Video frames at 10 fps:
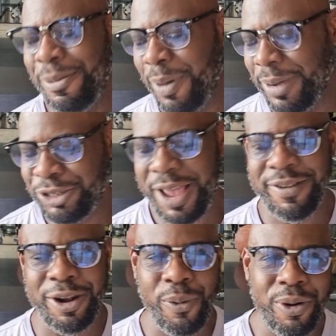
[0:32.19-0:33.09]
But been
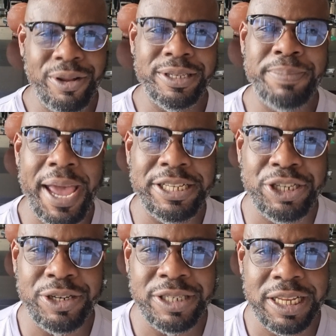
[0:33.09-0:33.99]
traveling the world these
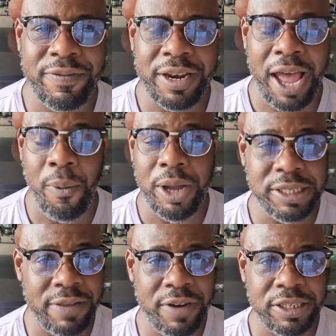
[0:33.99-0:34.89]
past years, I
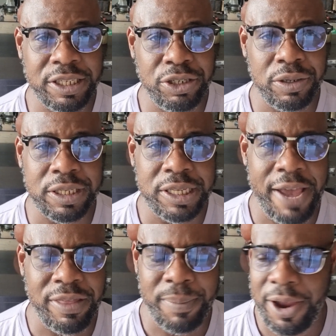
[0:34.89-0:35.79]
was living in Central and
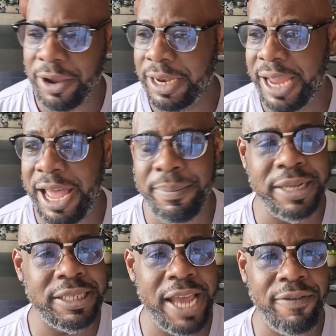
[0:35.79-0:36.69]
South America, now I'm
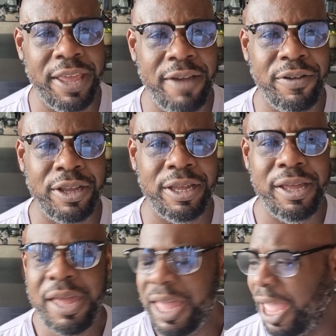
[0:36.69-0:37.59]
in South Africa,
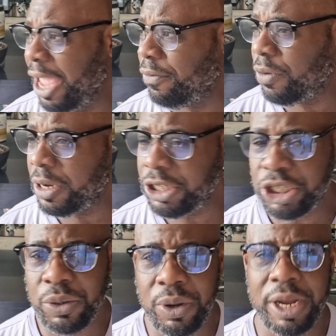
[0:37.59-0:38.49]
and really
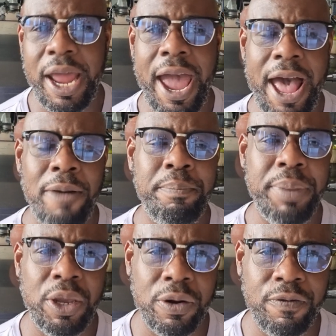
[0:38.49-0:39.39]
showing how
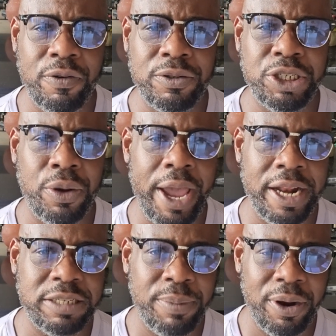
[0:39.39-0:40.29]
beautiful
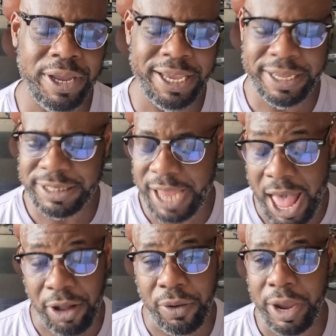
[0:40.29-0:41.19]
Johannesburg is,
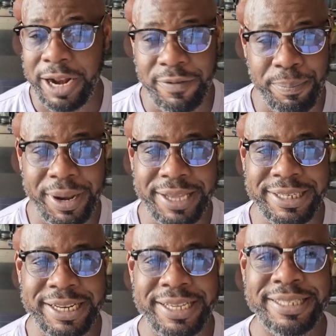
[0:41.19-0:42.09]
how great of a
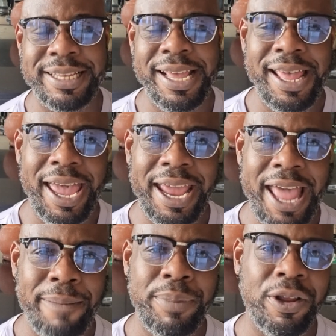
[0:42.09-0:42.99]
place it is,
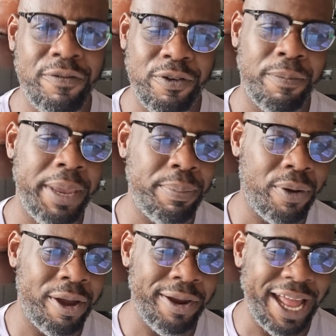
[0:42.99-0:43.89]
and how beautiful the
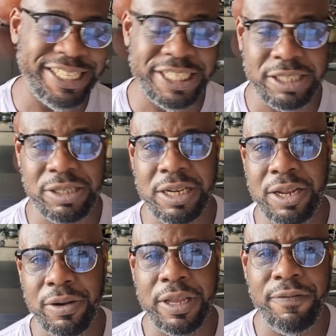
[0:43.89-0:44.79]
people are here. I just
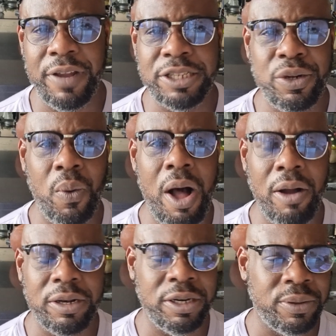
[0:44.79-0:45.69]
literally finished a
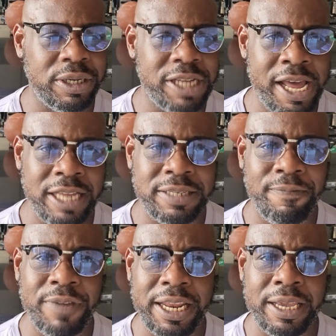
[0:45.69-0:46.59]
walk doing
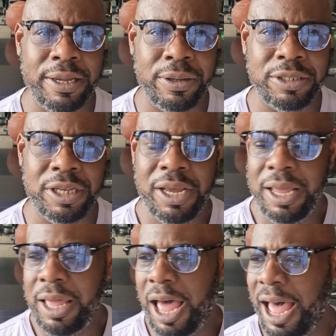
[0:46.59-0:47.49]
some videos.
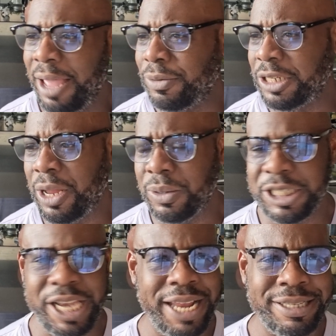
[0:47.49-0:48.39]
It was load
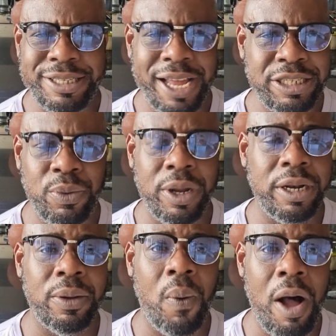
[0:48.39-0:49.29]
shedding, so I just
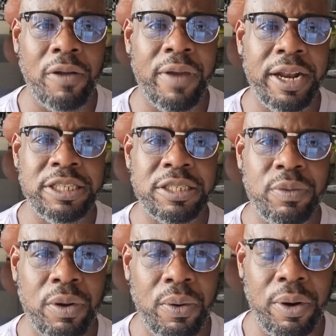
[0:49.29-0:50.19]
wanted to walk around and
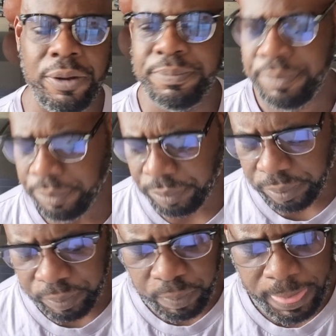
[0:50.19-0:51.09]
just record.
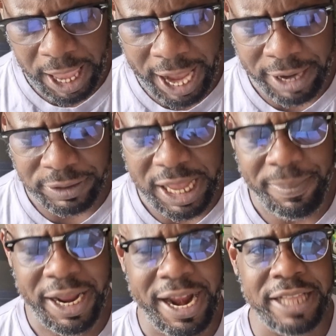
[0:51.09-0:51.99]
And on
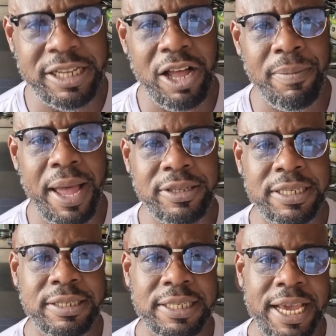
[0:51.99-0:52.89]
top of that, I talk about
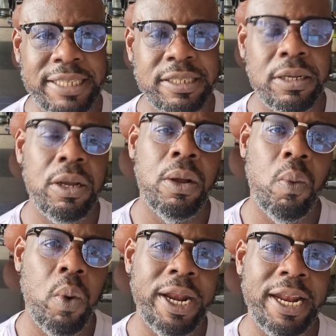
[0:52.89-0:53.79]
success,
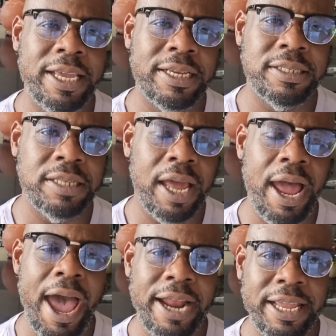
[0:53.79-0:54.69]
what it is,
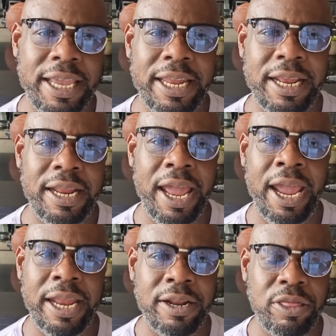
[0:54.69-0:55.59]
how to get it,
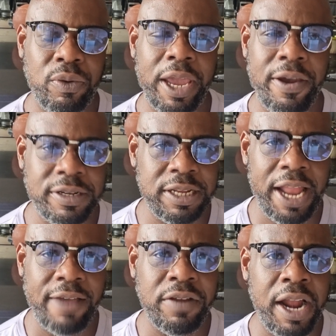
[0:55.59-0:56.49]
and the 3 areas
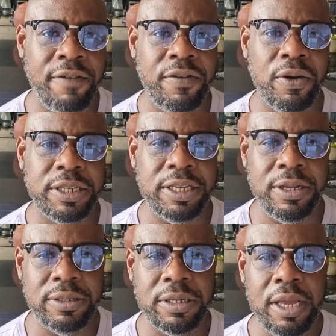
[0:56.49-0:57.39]
of life that I focus
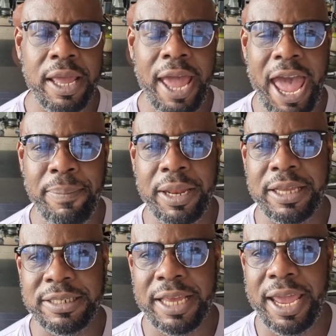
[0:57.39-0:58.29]
on:
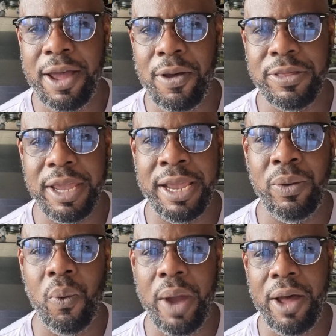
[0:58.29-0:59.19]
happiness, health,
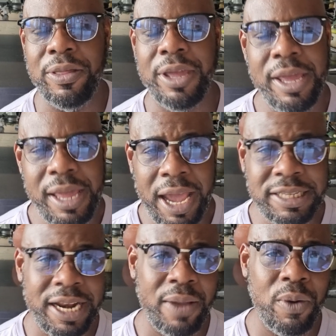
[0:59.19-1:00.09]
and wealth.
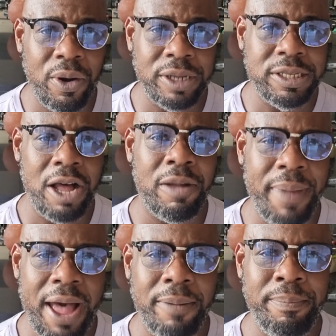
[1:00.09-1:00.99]
And today we're going to talk
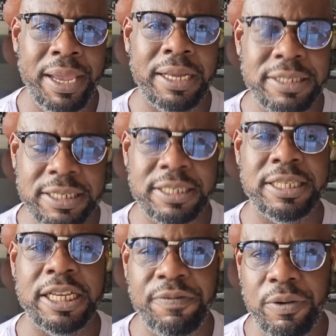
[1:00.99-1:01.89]
about being
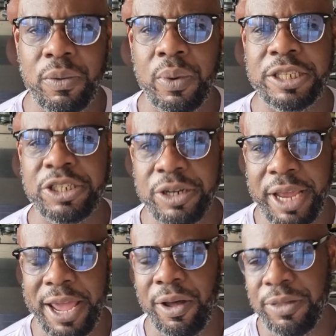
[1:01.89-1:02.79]
successful with your
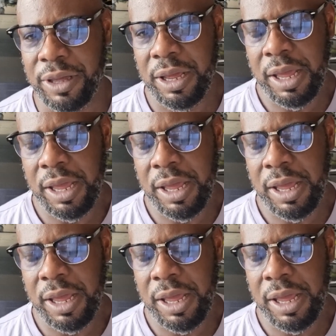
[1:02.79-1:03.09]
health.